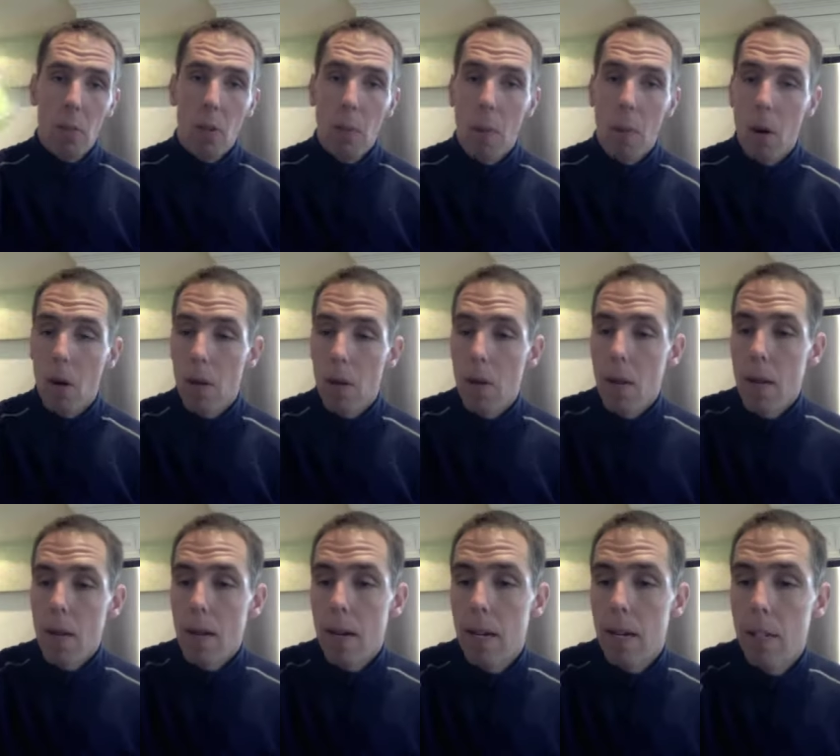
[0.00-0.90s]
ball
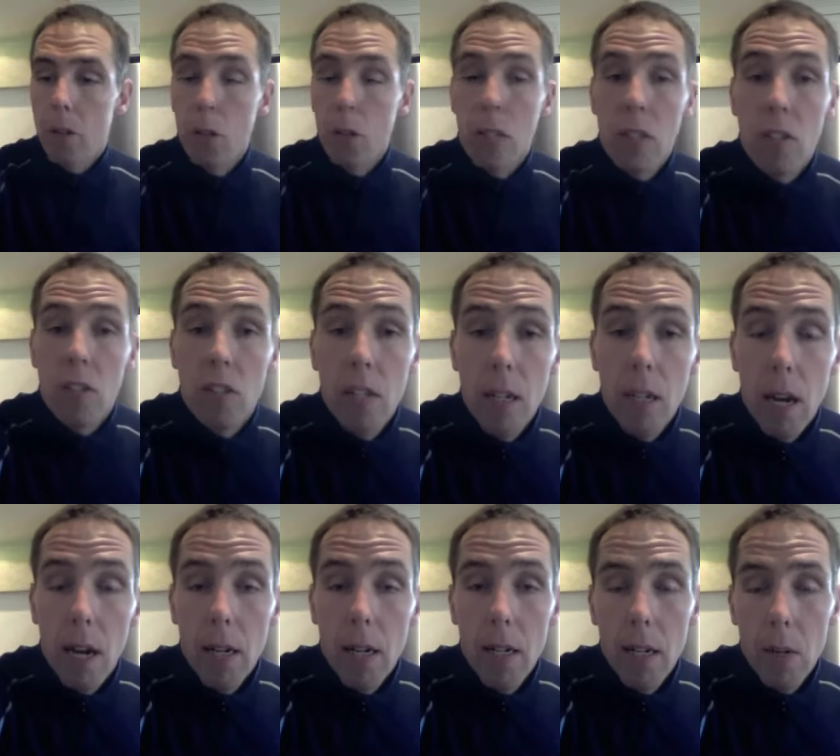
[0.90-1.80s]
uh, that you can sit
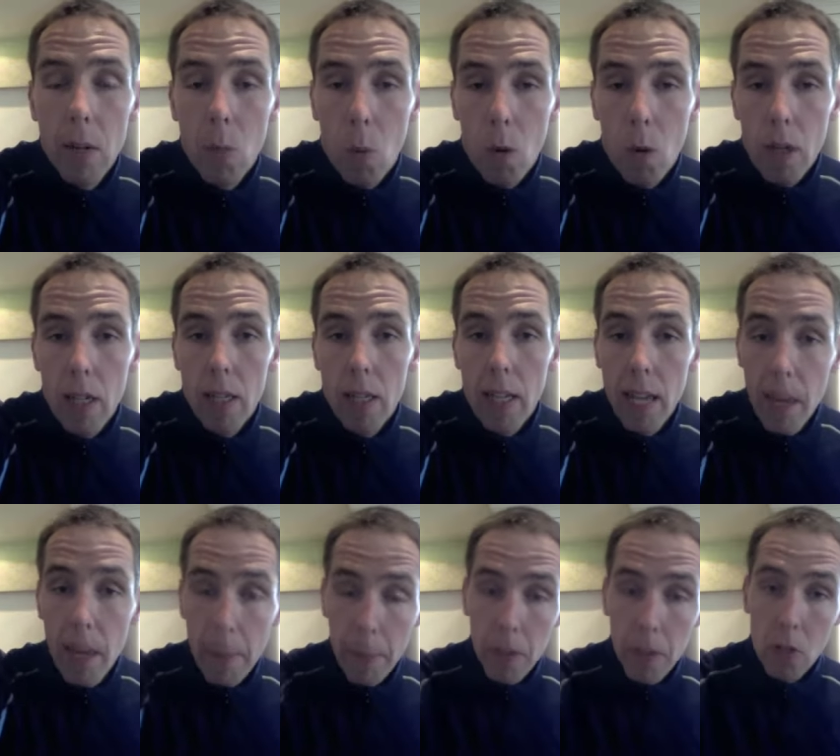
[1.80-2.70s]
on and work on the
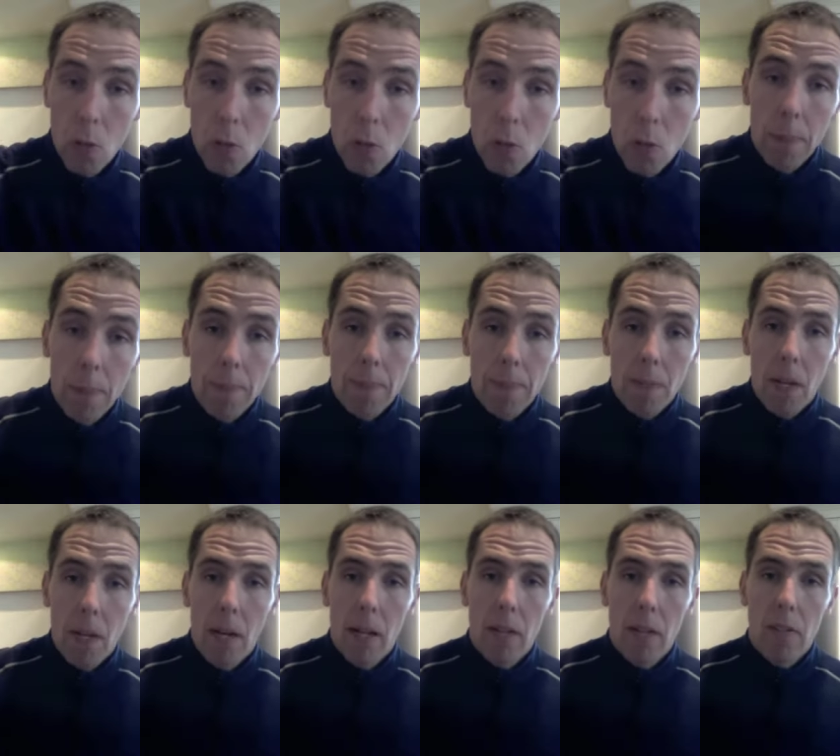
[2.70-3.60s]
hip as well.
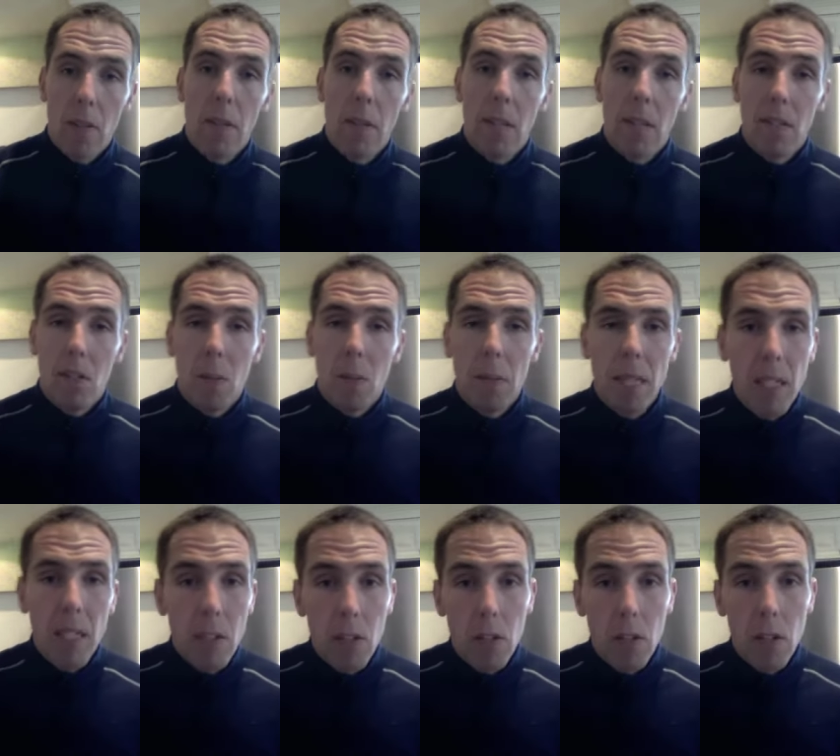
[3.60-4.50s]
Uh, it's something that's a little bit
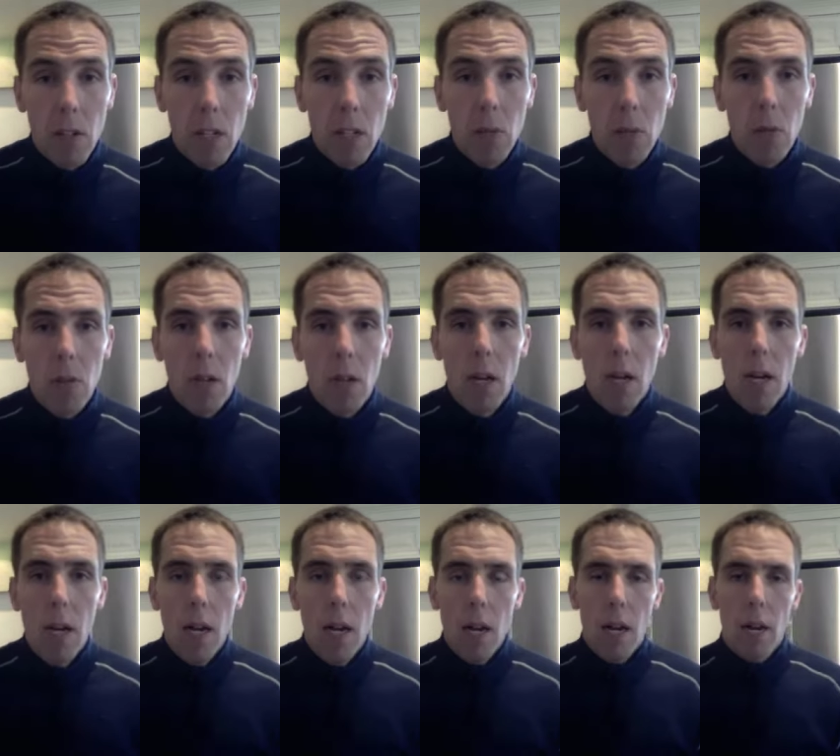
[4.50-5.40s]
easier to use.
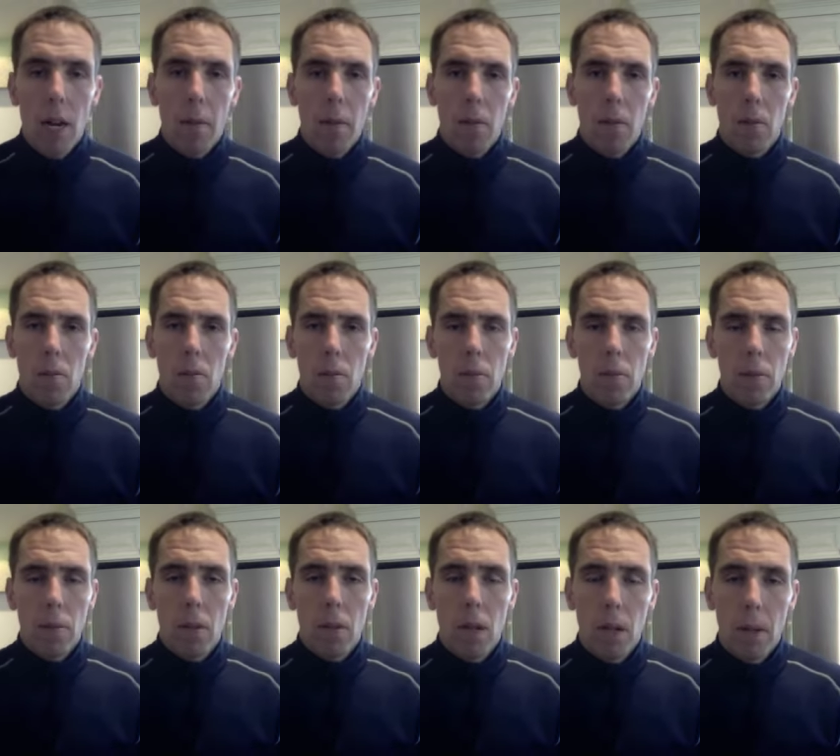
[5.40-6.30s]
Um,
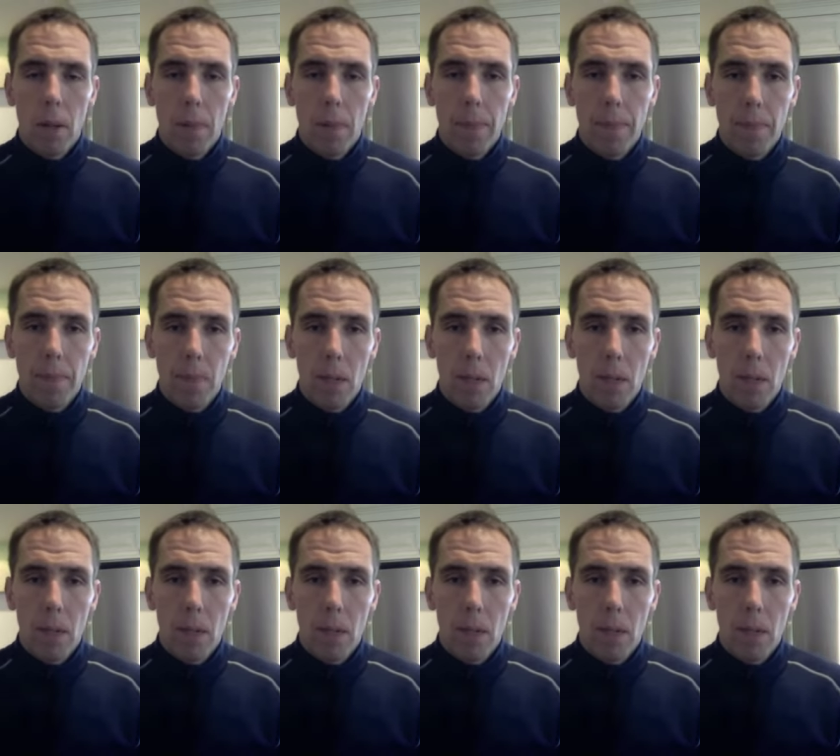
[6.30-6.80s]
um,